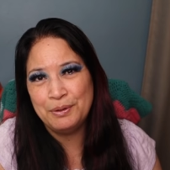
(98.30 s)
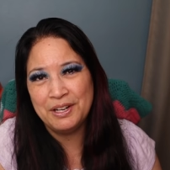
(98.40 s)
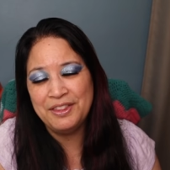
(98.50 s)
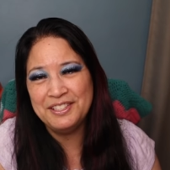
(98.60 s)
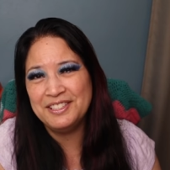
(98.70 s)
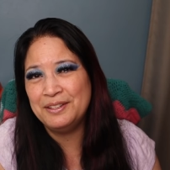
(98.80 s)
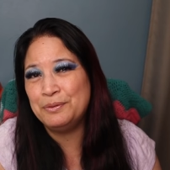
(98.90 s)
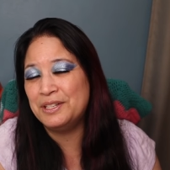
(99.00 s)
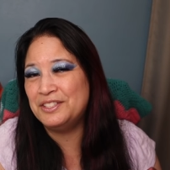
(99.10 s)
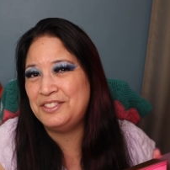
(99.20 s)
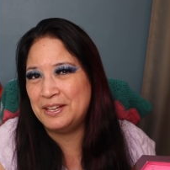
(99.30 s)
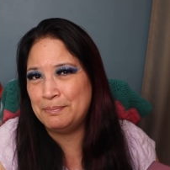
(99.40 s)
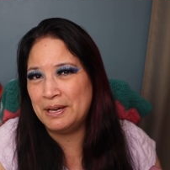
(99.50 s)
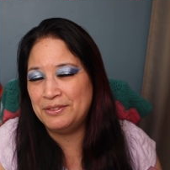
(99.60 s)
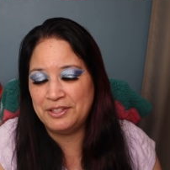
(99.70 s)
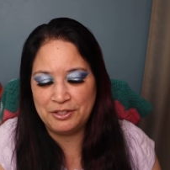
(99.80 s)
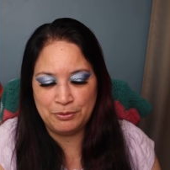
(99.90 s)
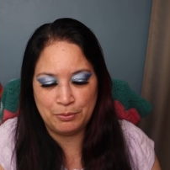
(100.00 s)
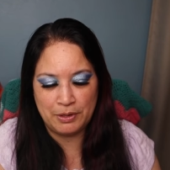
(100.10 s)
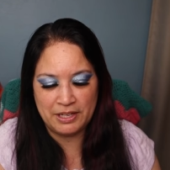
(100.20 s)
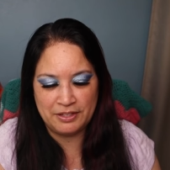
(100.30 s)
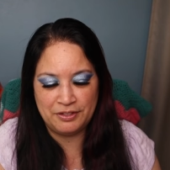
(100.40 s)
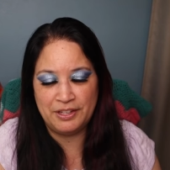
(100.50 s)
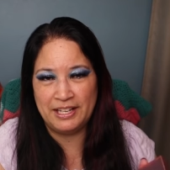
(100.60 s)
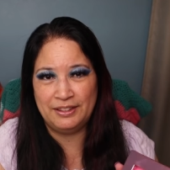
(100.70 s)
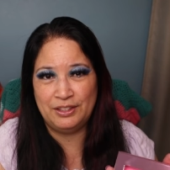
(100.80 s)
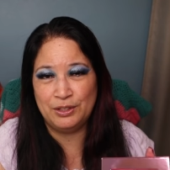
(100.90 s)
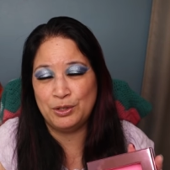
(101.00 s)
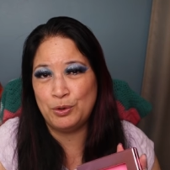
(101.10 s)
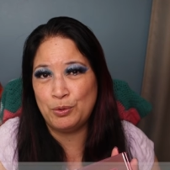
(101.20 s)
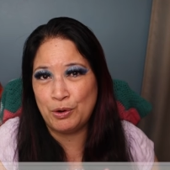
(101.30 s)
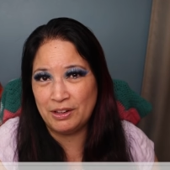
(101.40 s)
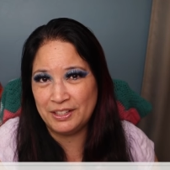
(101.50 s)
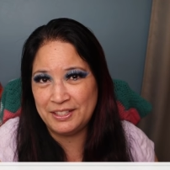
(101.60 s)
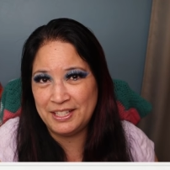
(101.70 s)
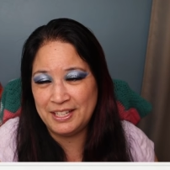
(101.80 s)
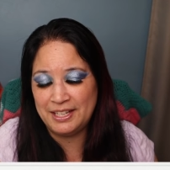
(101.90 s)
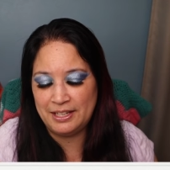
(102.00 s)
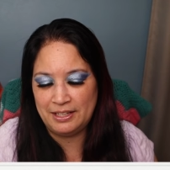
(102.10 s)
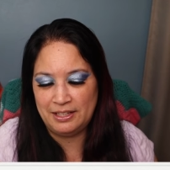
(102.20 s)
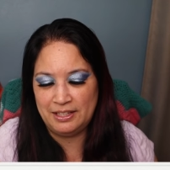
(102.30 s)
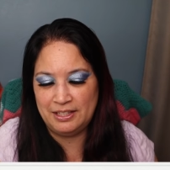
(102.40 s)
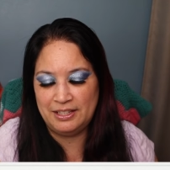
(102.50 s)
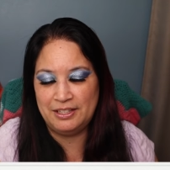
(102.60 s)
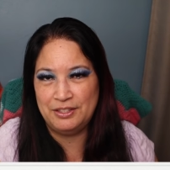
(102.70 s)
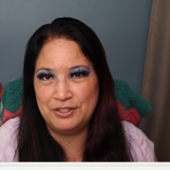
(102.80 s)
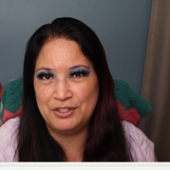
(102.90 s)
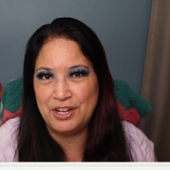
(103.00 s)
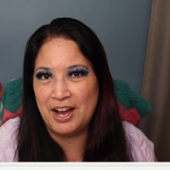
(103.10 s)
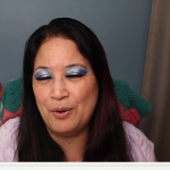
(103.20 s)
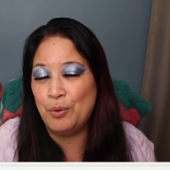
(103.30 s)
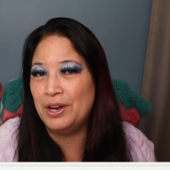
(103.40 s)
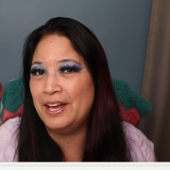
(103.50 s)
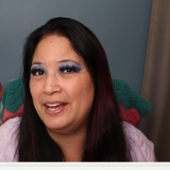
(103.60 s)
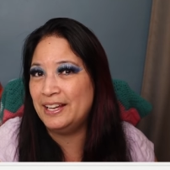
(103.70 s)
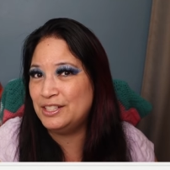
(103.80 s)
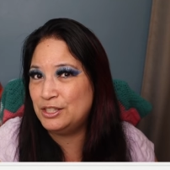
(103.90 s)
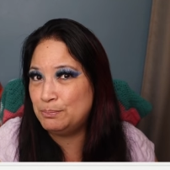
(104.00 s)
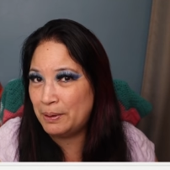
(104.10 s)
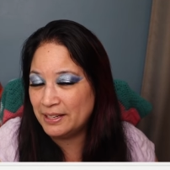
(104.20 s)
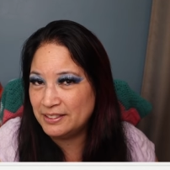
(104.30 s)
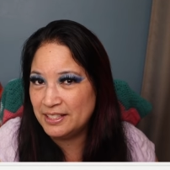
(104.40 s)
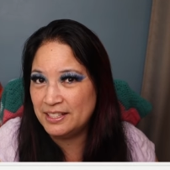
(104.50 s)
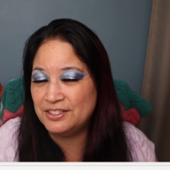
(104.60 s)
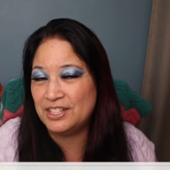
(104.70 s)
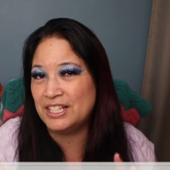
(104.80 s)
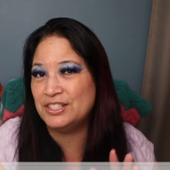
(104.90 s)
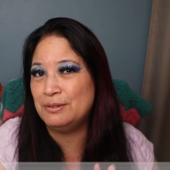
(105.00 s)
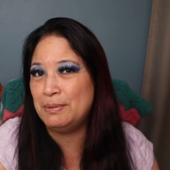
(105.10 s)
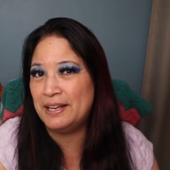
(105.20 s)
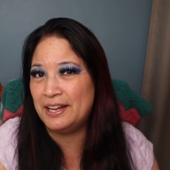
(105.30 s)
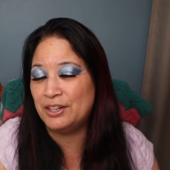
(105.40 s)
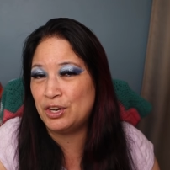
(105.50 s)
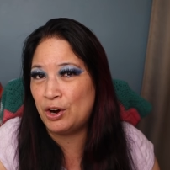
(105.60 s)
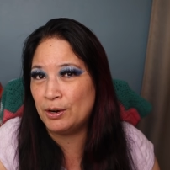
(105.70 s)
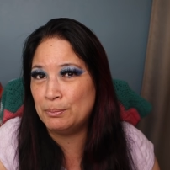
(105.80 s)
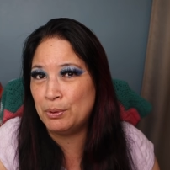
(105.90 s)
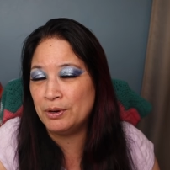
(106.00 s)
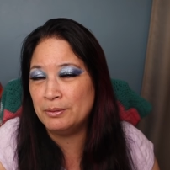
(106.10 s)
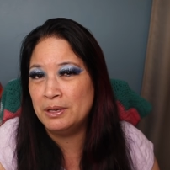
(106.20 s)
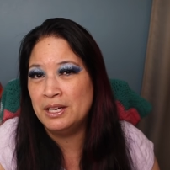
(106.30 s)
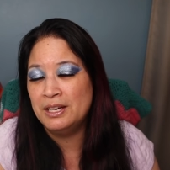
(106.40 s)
one of the things I want to say about this was that the quality is not what I expected. It's actually made out of cardboard,